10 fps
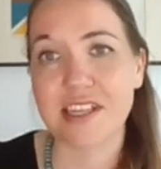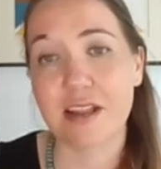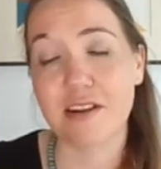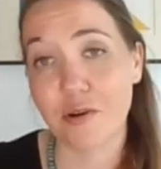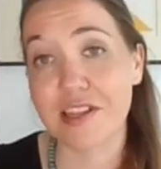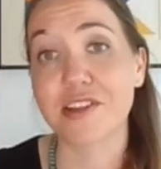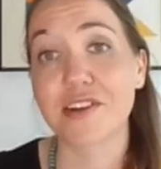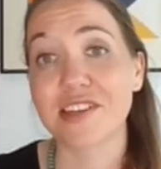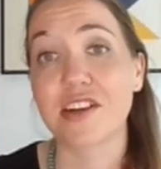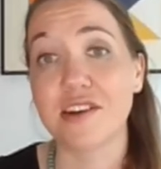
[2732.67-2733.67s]
That
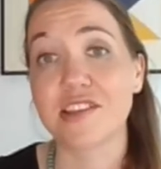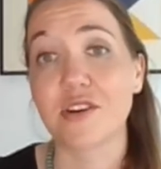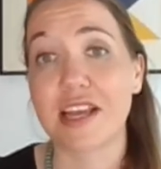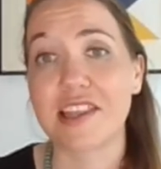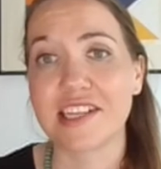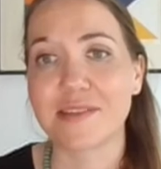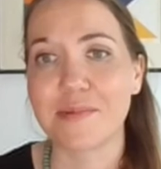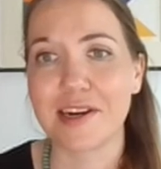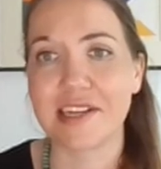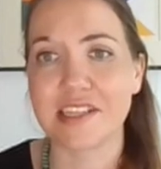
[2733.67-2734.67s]
Greenlanders can also get the
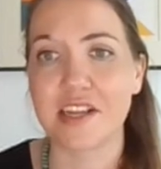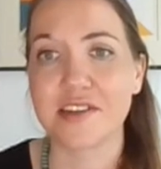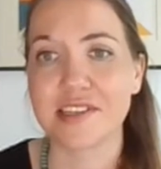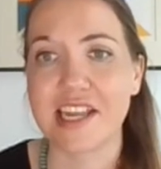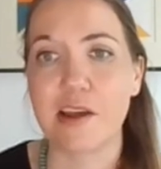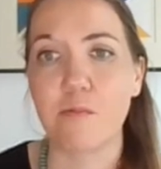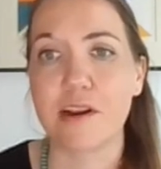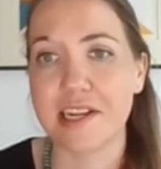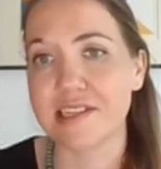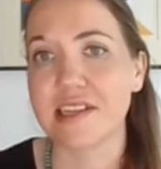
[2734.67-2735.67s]
experience and understand what
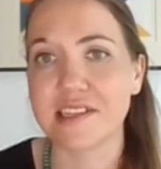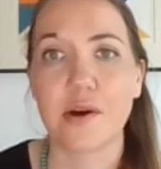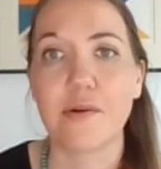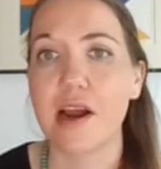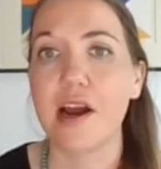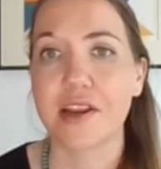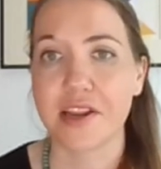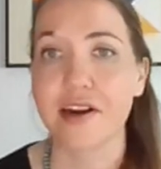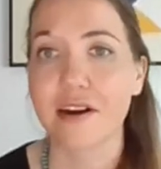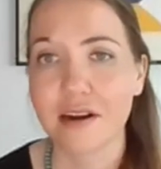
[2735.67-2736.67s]
it is that's going on
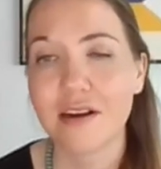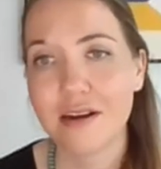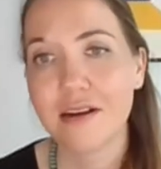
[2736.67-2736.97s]
here.